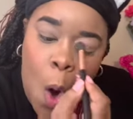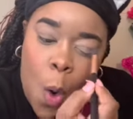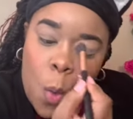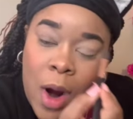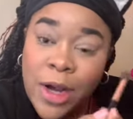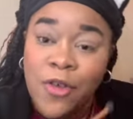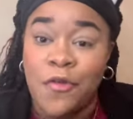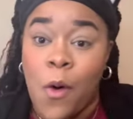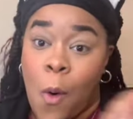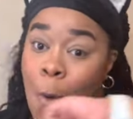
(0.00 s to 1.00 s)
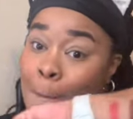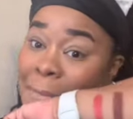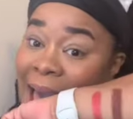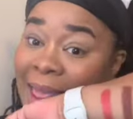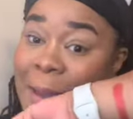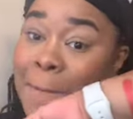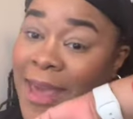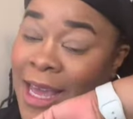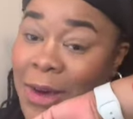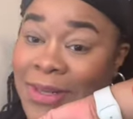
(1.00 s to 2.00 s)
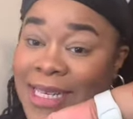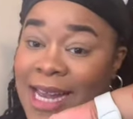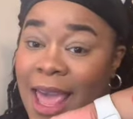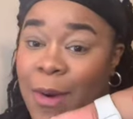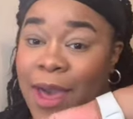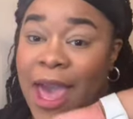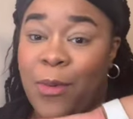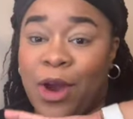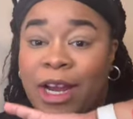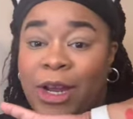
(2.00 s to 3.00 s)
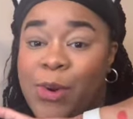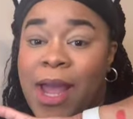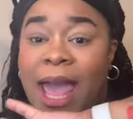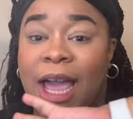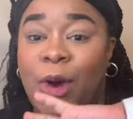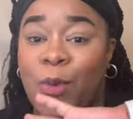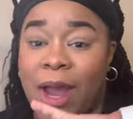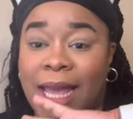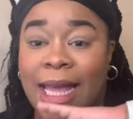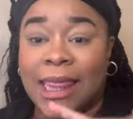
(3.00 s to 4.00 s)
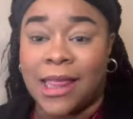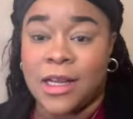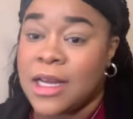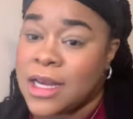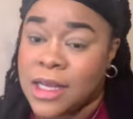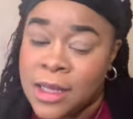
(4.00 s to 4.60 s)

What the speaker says: wonderful palette bingo today, okay? We're going to create a great look.